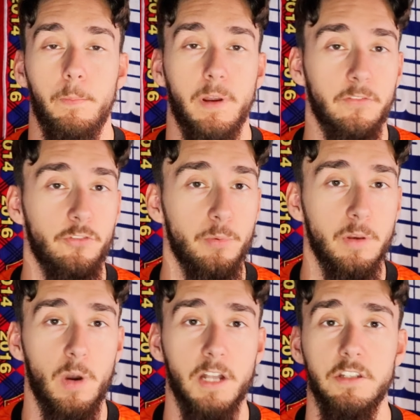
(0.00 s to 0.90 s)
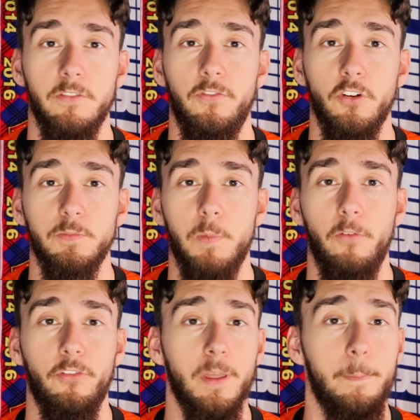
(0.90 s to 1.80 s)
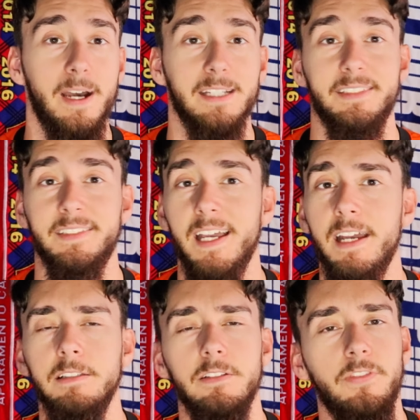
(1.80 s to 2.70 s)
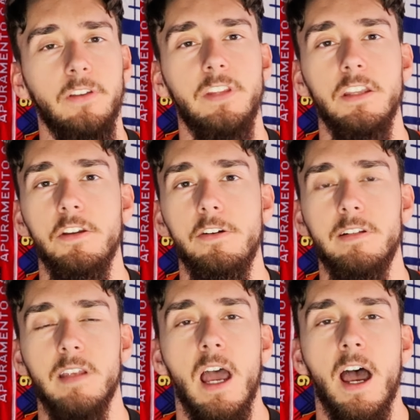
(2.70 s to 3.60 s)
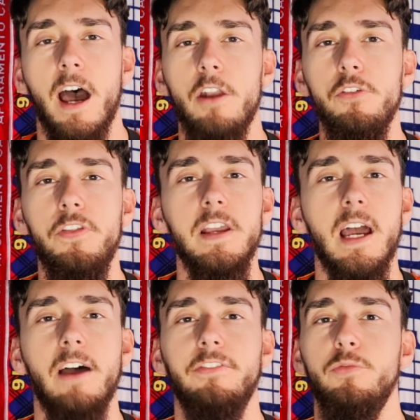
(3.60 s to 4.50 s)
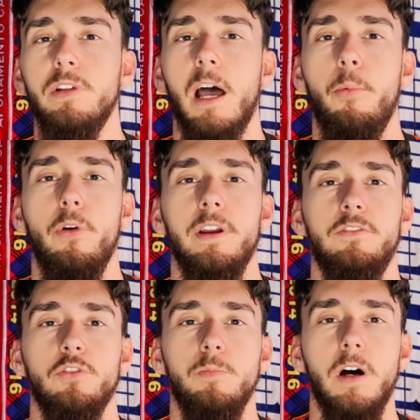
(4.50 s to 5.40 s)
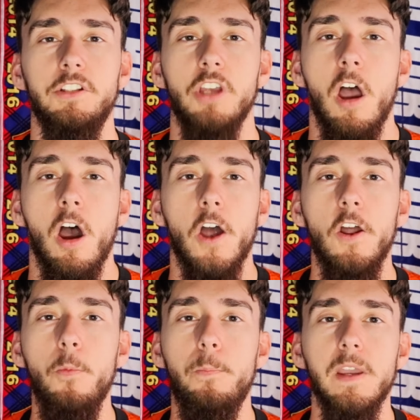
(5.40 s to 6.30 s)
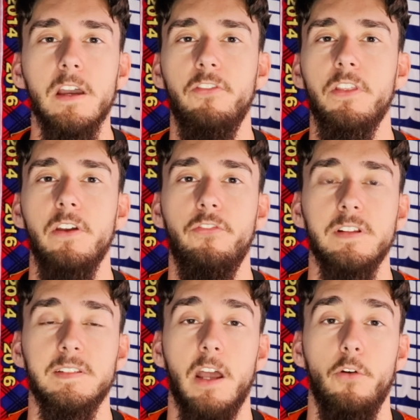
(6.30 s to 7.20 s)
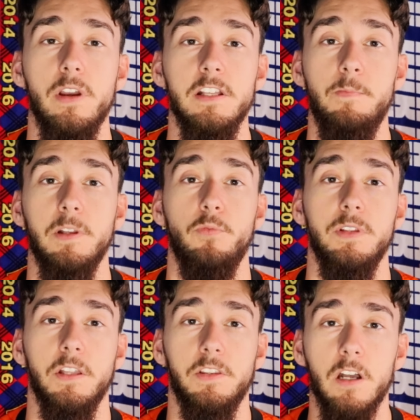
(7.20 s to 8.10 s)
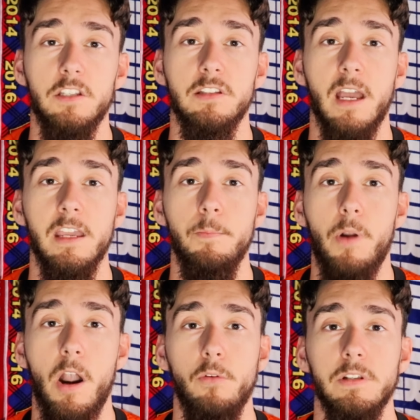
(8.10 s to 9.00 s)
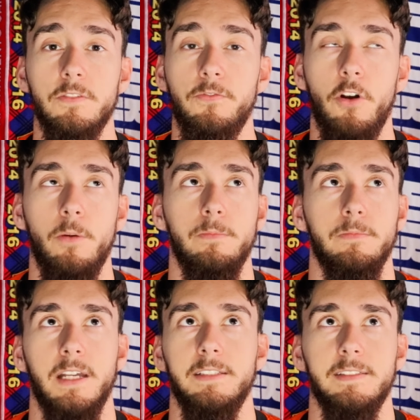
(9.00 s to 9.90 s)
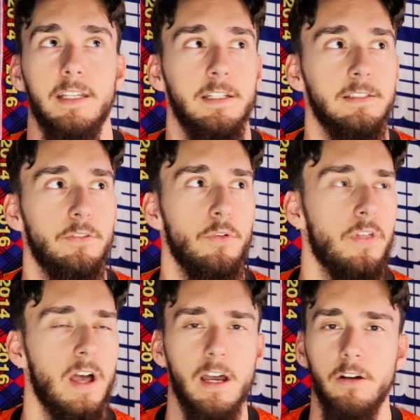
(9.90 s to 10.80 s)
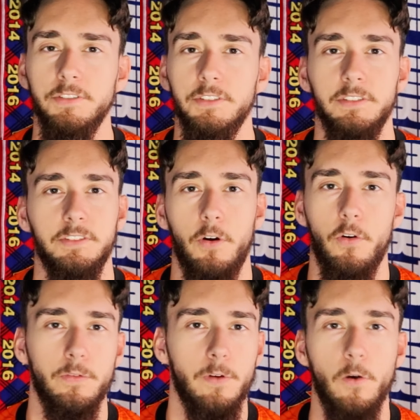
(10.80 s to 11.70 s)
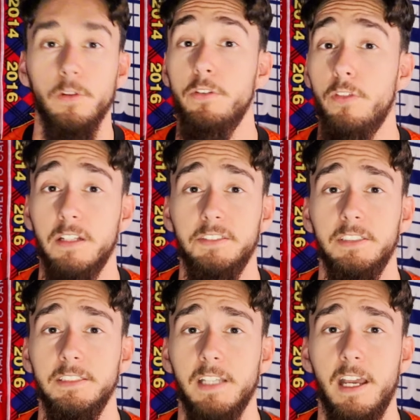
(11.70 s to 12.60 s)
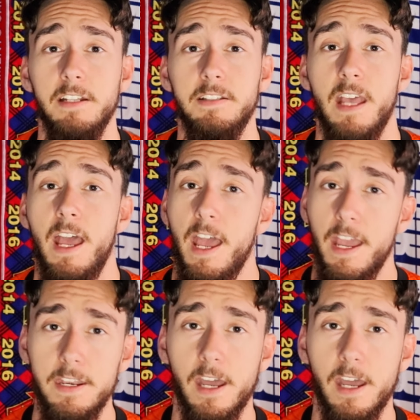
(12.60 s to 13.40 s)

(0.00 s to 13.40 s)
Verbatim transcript: But if you've been watching football for the past 10 to 15 years, I don't think I have to elaborate too much on how big of a difference there is between the Dutch attacking prowess from let's say the 2000s or early 2010s and